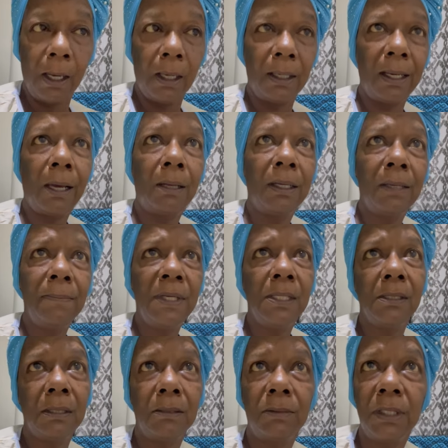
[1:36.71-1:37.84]
Now, let me
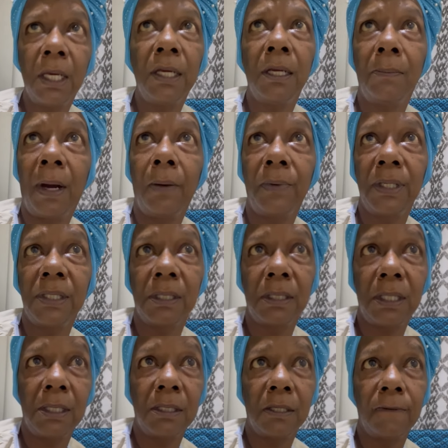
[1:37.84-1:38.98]
tell you about Reesa
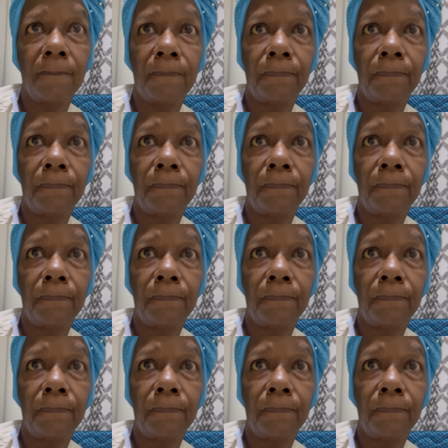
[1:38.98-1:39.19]
Teesa.